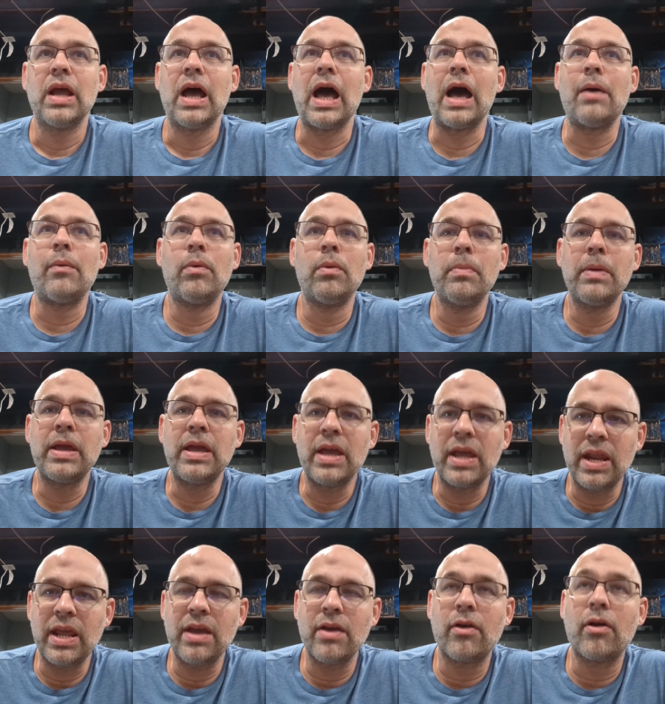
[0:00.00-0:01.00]
I will be
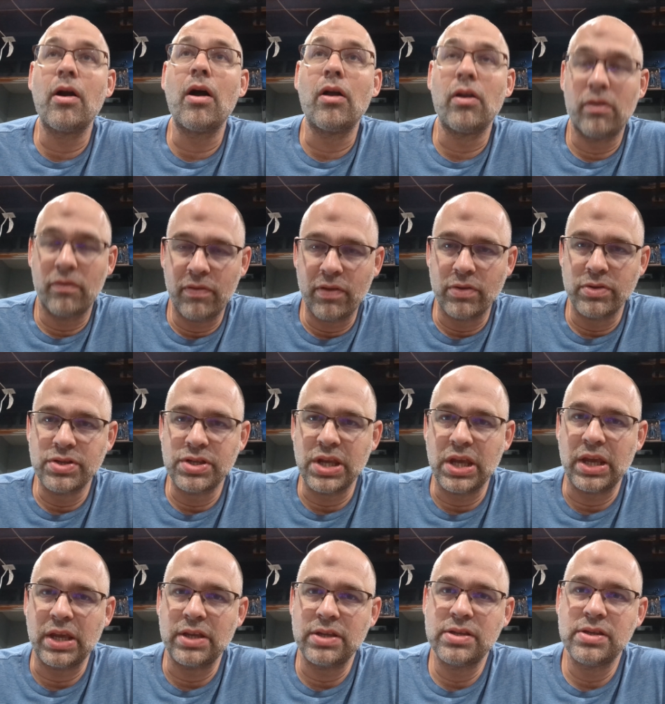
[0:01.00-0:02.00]
any or all of those
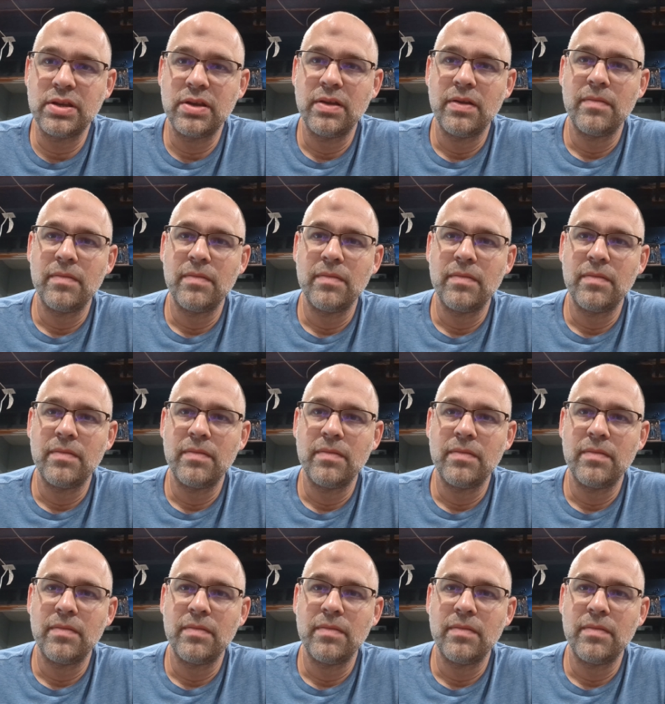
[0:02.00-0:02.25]
things.